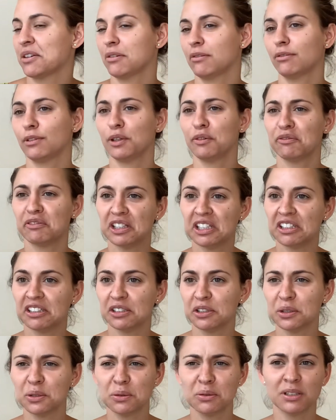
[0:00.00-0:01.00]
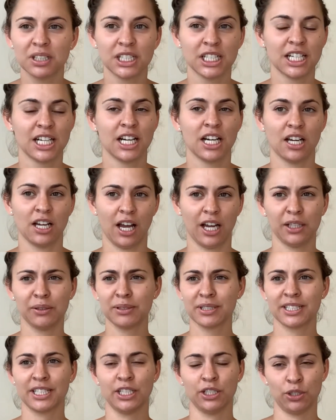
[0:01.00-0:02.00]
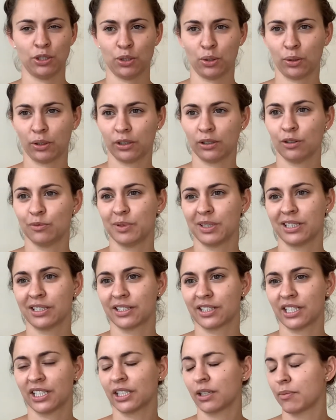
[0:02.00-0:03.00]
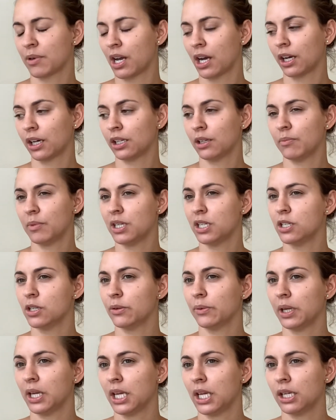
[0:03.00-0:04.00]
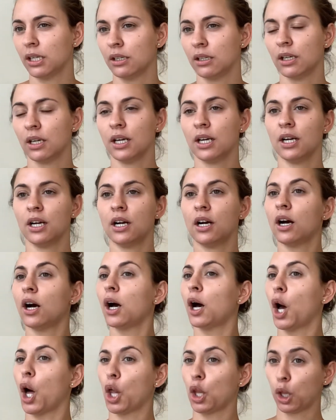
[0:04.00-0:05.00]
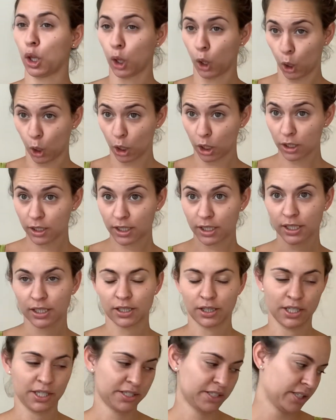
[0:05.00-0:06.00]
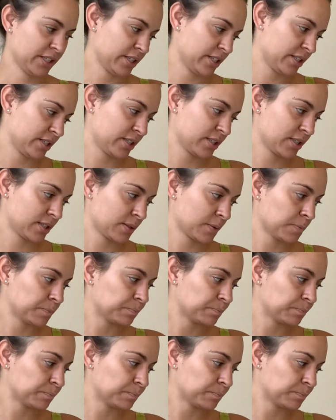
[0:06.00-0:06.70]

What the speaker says: review. I don't want to say tutorial because like I'm not going to be doing a look. This is